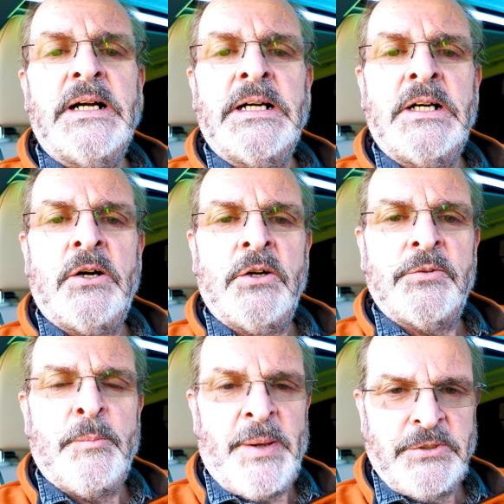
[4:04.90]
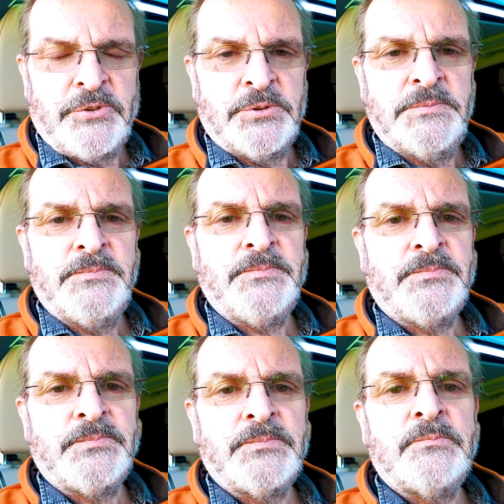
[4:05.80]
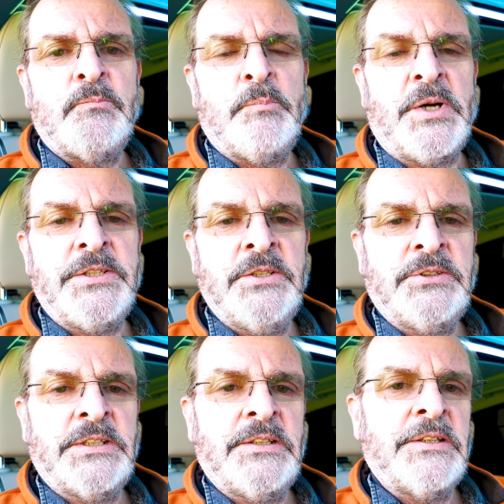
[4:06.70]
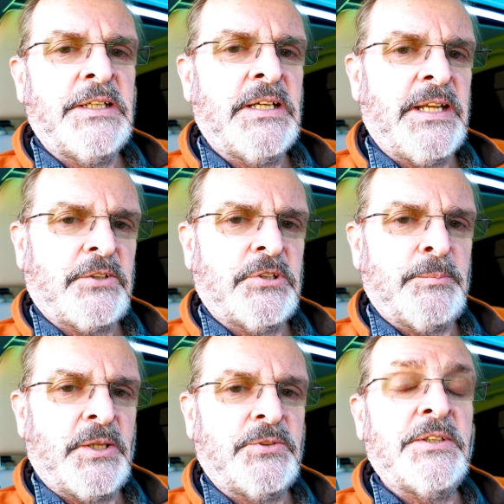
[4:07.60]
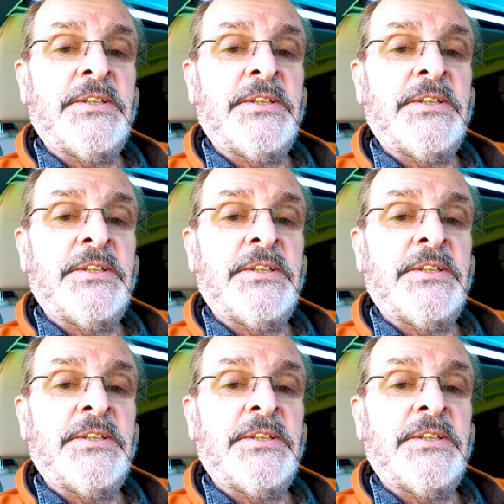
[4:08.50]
uh, on petrol by using the electric motor.